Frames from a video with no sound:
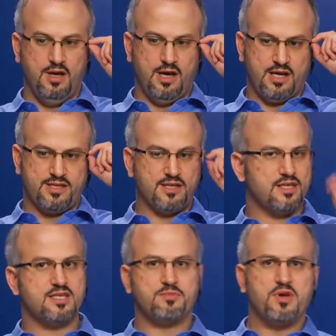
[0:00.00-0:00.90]
I think
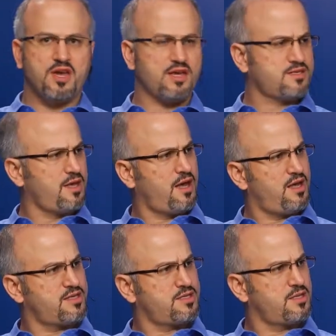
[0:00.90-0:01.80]
this is bringing
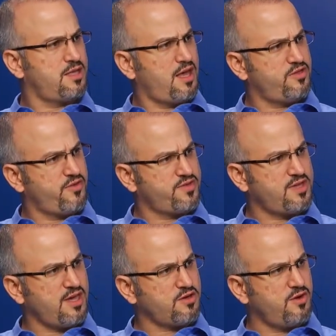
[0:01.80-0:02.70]
us to the end of the
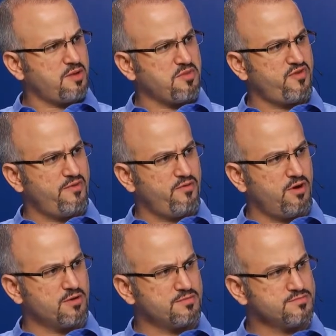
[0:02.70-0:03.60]
day. Correct me if I'm wrong.